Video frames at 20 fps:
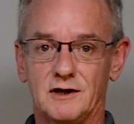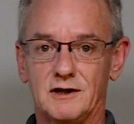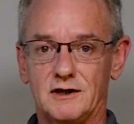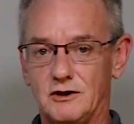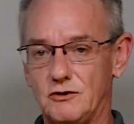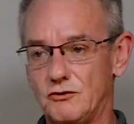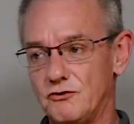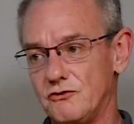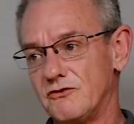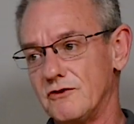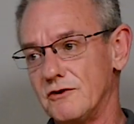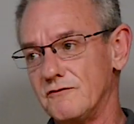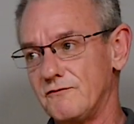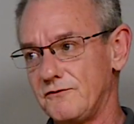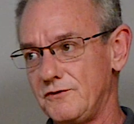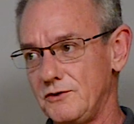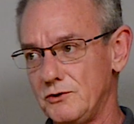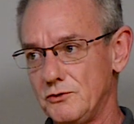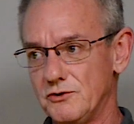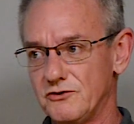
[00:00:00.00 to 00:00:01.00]
Use the
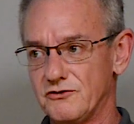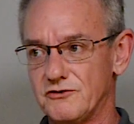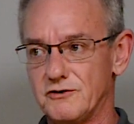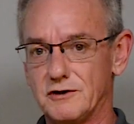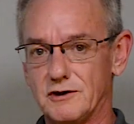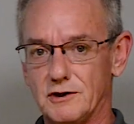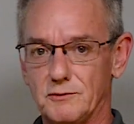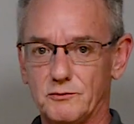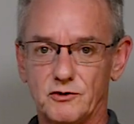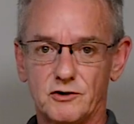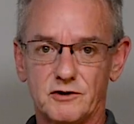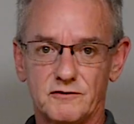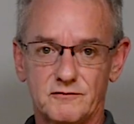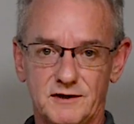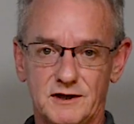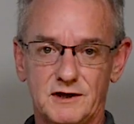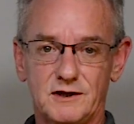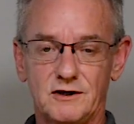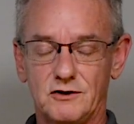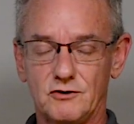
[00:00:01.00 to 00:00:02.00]
fewest number of
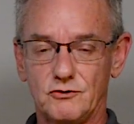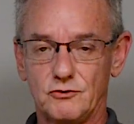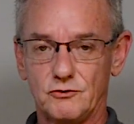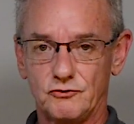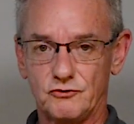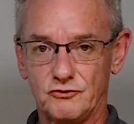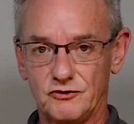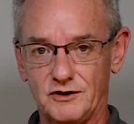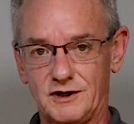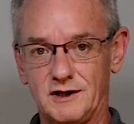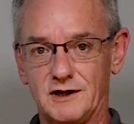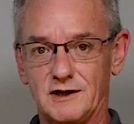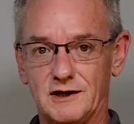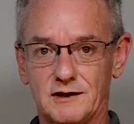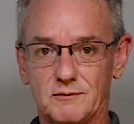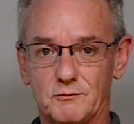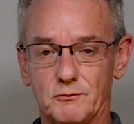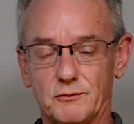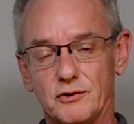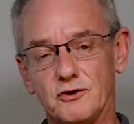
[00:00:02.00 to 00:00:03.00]
EQs you
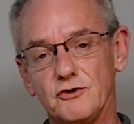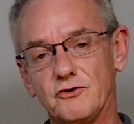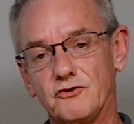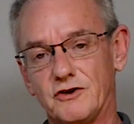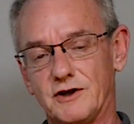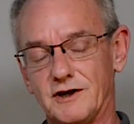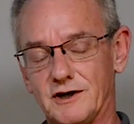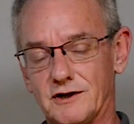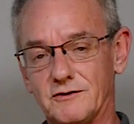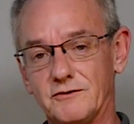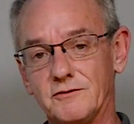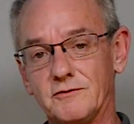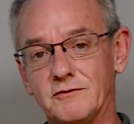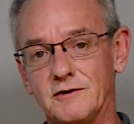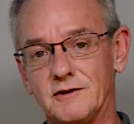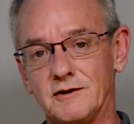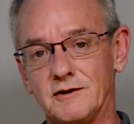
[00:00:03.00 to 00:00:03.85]
can per channel,